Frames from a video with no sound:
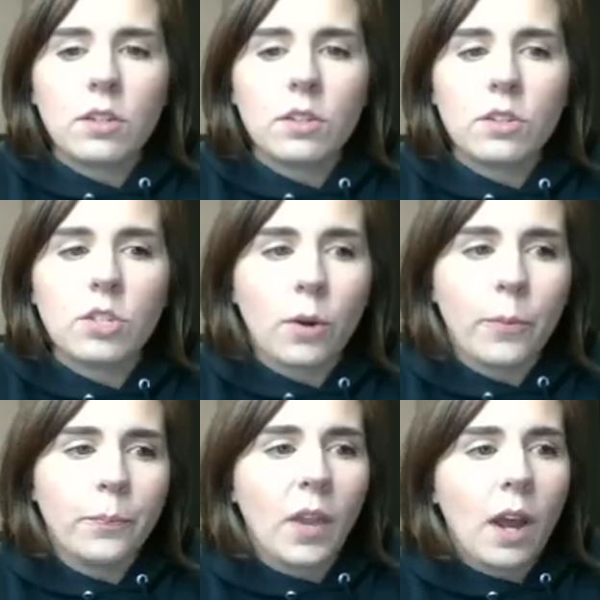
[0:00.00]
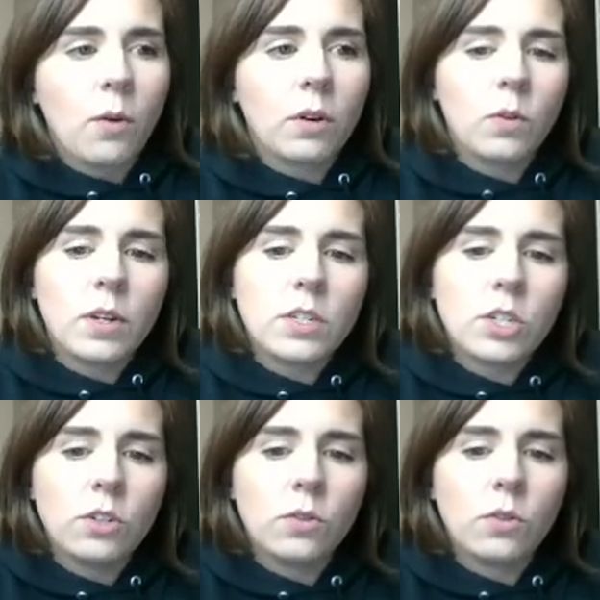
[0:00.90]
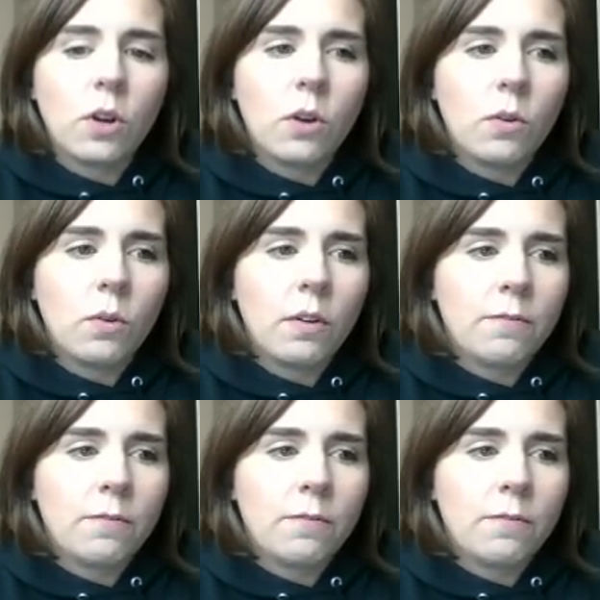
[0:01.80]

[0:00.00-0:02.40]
So now we're going to go